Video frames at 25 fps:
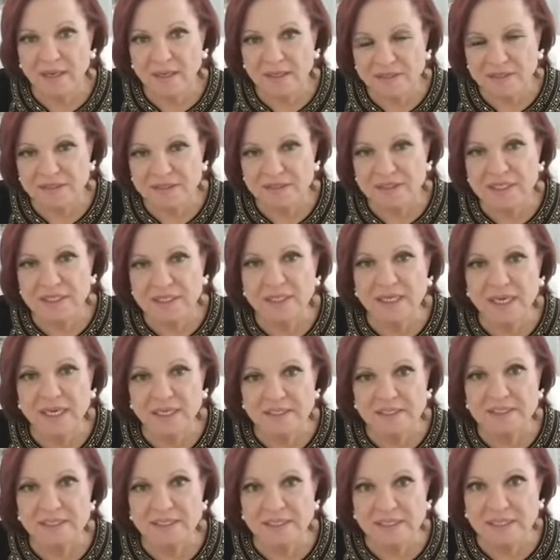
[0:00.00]
skin
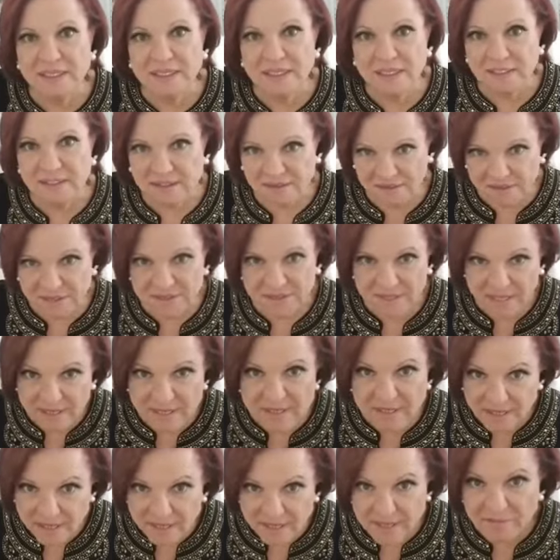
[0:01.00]
lightening kit that I
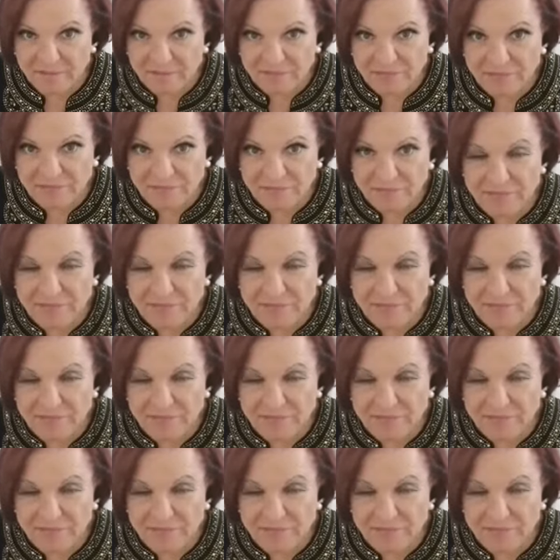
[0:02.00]
have,